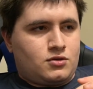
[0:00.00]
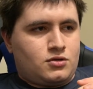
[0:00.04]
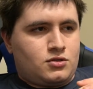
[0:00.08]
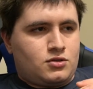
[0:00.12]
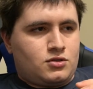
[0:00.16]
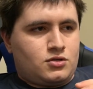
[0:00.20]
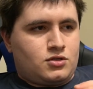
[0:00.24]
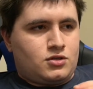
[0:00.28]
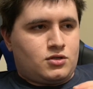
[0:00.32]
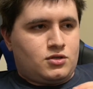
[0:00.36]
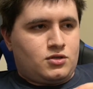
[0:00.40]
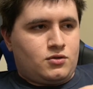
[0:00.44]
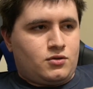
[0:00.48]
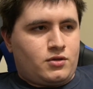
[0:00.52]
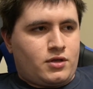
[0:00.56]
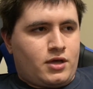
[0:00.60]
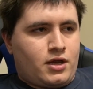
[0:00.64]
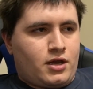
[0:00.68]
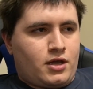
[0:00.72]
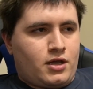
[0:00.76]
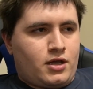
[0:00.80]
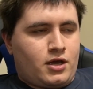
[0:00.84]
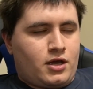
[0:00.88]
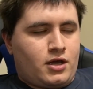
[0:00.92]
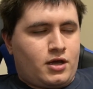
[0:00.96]
to do that,
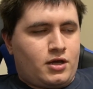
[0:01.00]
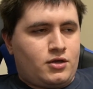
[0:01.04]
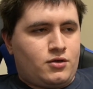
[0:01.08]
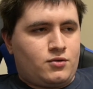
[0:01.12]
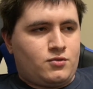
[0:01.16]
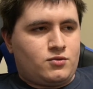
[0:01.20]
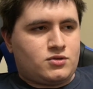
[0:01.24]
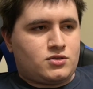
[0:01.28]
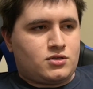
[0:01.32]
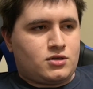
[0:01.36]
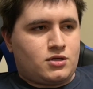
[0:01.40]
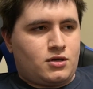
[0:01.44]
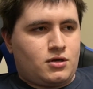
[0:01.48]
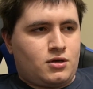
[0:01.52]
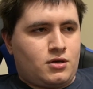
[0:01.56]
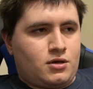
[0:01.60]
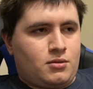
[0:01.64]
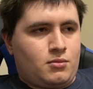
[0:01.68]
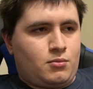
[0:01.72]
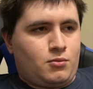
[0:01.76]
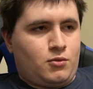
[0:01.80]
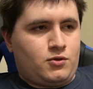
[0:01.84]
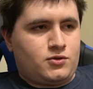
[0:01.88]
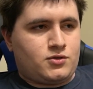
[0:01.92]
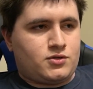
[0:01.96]
I use a
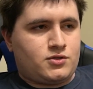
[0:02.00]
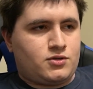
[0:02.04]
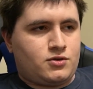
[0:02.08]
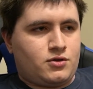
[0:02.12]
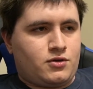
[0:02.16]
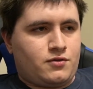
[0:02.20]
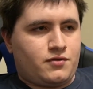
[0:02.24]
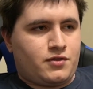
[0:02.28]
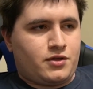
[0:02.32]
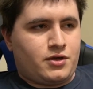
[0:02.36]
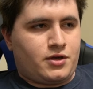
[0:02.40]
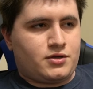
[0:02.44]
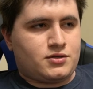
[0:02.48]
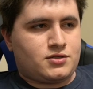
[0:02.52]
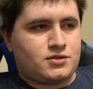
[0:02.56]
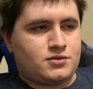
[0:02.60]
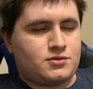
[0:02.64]
multitude of things.